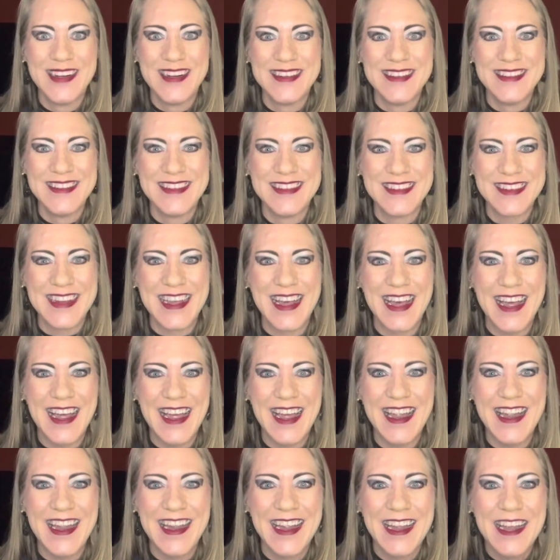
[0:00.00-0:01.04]

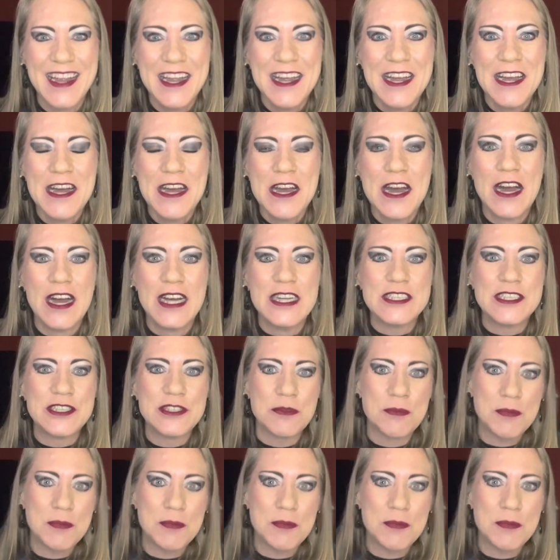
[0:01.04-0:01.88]
okay? Uh, so,